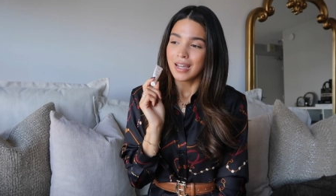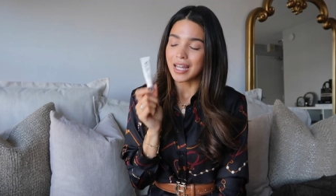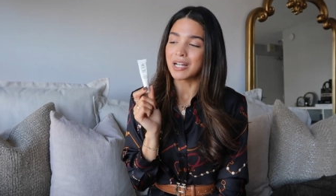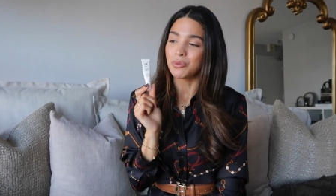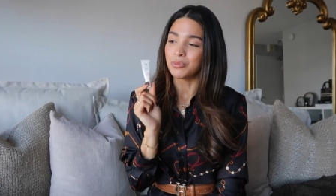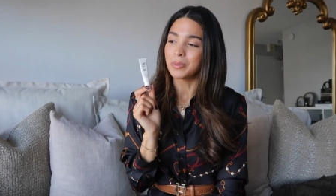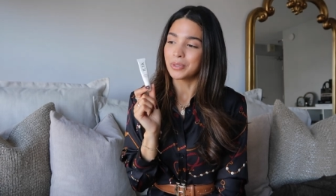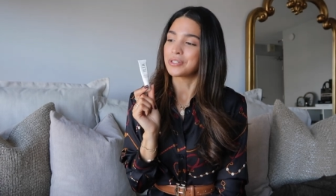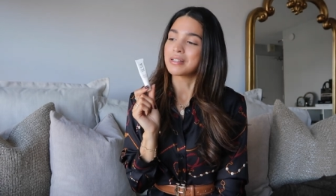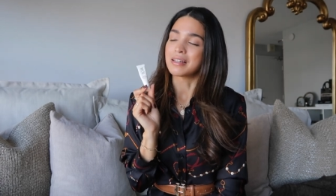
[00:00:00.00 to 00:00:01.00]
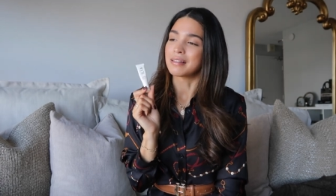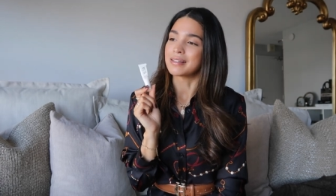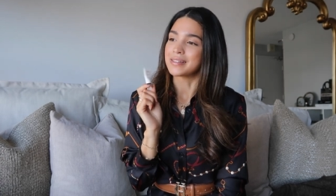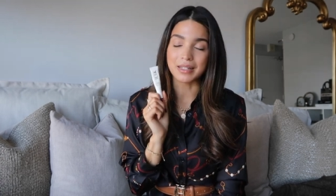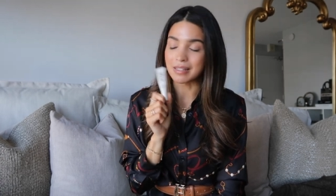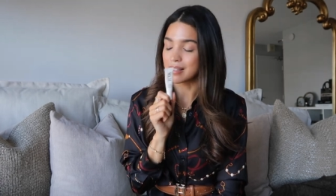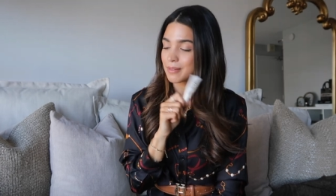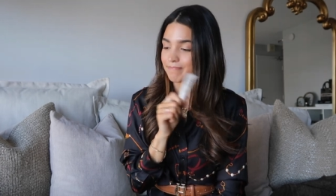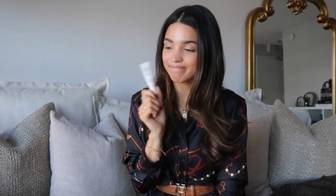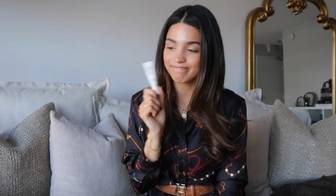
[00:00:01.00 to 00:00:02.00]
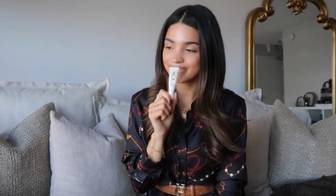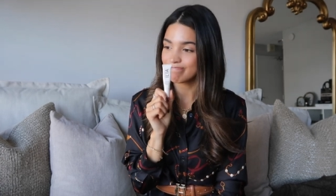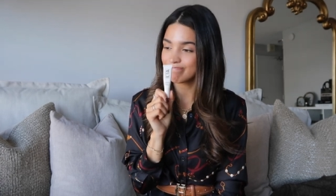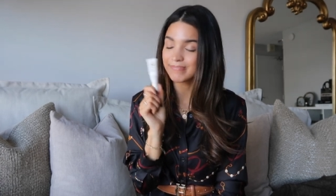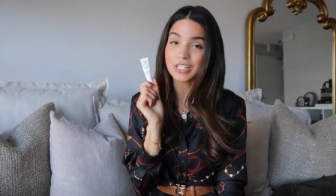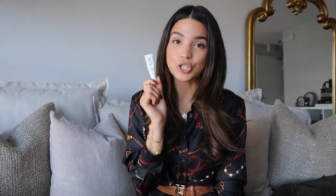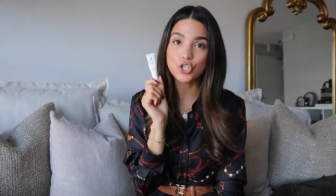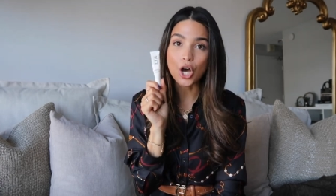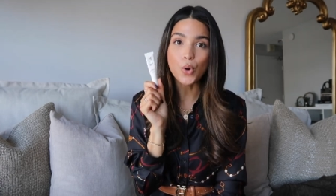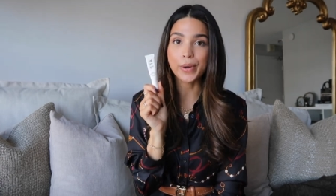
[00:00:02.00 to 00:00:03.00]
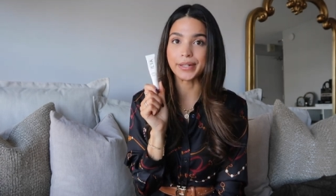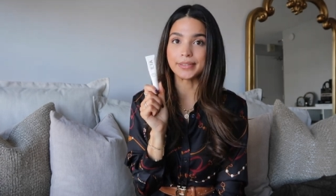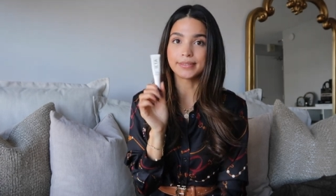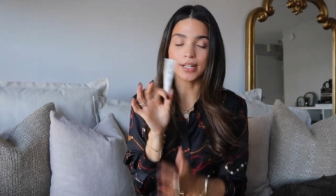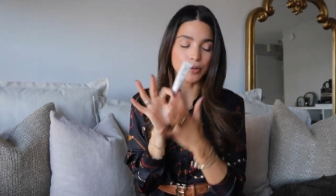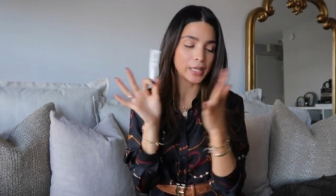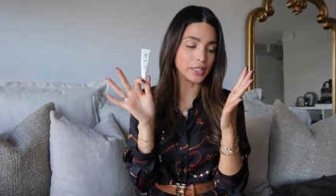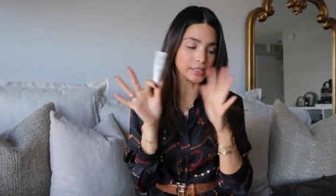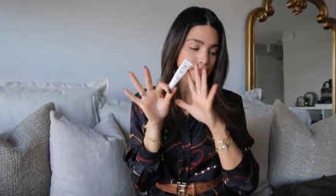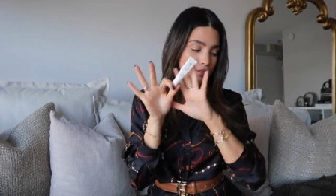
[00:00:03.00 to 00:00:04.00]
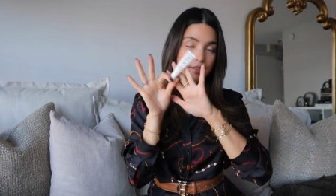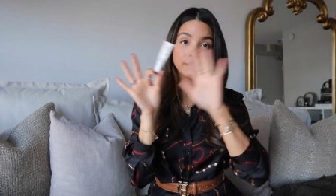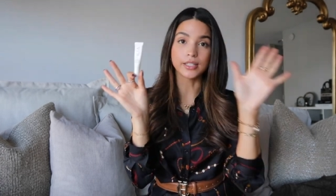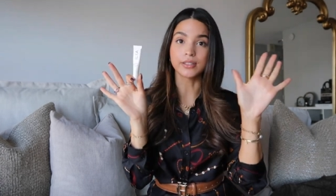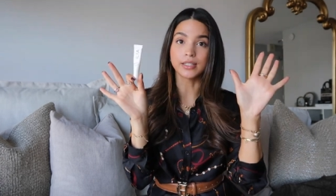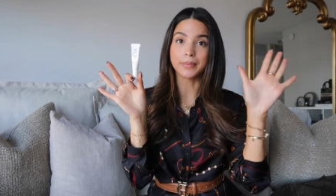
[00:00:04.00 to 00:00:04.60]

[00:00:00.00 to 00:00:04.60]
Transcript: and I will be purchasing this because so good. Oh my god, literally